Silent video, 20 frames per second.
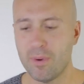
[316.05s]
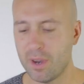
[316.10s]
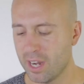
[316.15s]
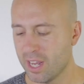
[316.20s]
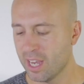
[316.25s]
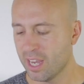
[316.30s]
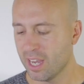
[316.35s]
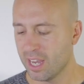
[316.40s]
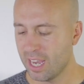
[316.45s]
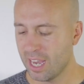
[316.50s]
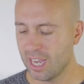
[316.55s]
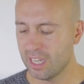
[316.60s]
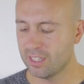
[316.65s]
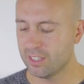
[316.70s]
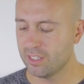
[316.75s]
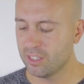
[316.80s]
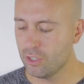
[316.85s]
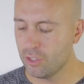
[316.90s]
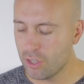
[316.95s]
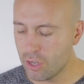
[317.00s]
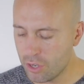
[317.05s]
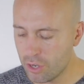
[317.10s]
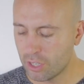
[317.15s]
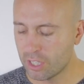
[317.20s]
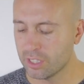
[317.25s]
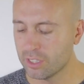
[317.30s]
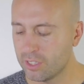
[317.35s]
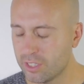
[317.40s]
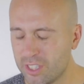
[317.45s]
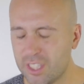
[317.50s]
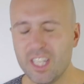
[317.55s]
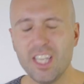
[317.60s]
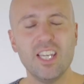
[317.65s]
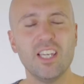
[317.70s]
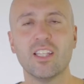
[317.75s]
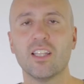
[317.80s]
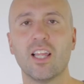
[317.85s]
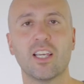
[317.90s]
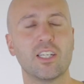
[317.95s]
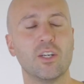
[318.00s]
but you can
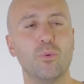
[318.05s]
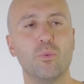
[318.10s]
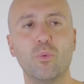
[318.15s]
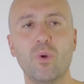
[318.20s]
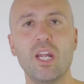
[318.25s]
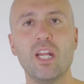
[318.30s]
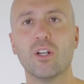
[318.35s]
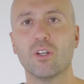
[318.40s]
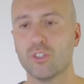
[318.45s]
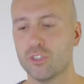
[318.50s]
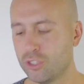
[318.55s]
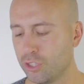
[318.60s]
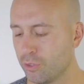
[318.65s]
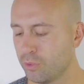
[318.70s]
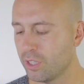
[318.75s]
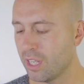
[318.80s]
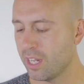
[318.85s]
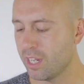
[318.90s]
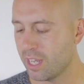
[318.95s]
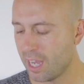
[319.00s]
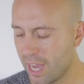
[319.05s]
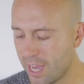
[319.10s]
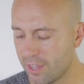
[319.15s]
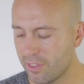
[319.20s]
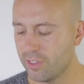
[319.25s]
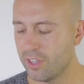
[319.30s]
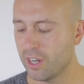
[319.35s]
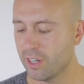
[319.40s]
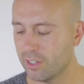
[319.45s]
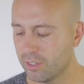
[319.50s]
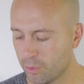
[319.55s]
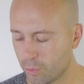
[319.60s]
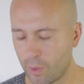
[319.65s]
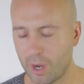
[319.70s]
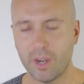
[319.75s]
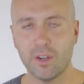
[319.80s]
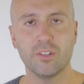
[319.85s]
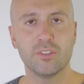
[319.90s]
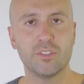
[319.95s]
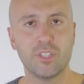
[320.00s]
see in like a week or two that their
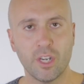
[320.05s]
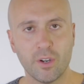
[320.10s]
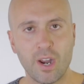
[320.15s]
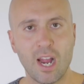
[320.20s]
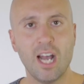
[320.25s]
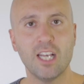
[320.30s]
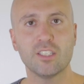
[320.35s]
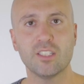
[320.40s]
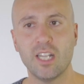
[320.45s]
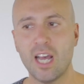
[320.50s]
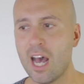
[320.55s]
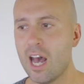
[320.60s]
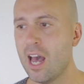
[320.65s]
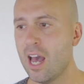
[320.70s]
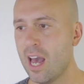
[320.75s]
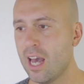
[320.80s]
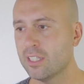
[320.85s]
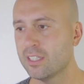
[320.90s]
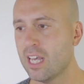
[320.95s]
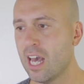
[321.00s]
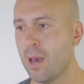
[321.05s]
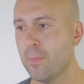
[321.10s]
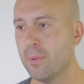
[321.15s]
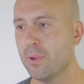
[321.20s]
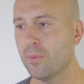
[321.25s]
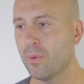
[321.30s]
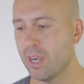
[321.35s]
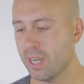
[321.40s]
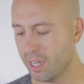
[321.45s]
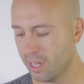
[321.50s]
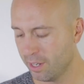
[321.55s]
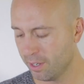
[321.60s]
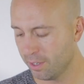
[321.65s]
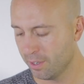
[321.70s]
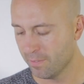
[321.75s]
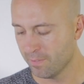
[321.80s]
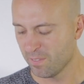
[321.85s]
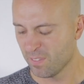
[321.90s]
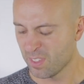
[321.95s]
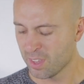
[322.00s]
wear and tear has happened right
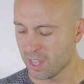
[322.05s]
here,